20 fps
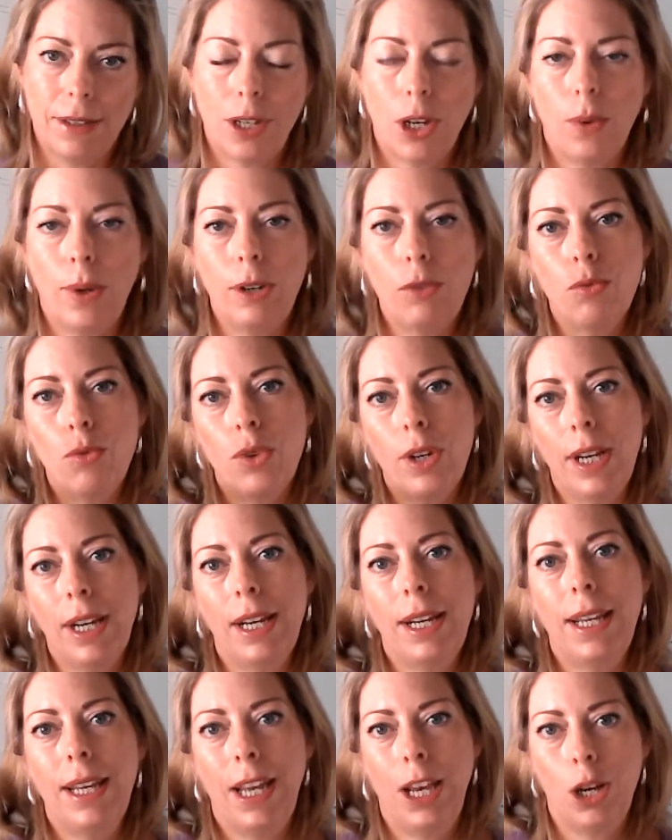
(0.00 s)
So it
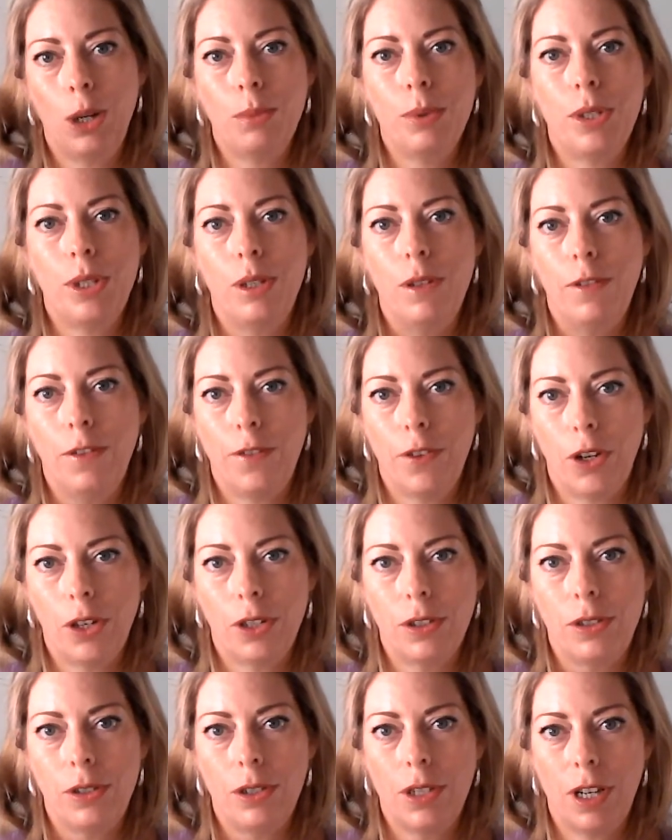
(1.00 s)
really helps you
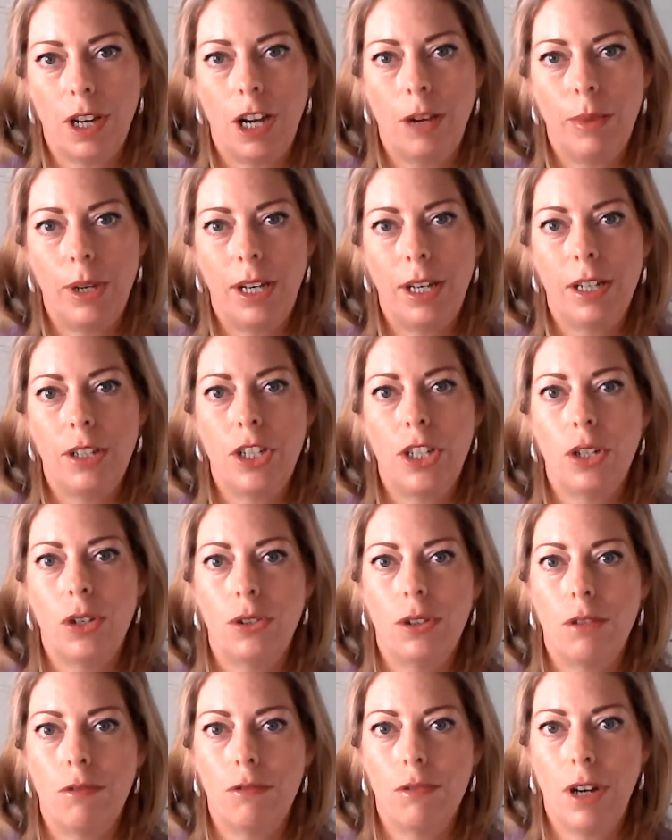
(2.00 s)
focus your time and energy
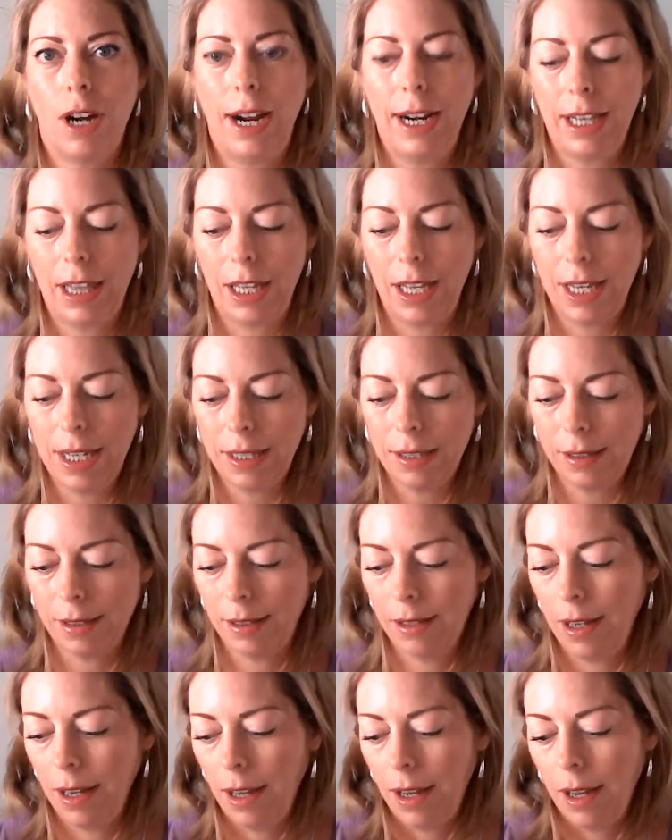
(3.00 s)
on the right things.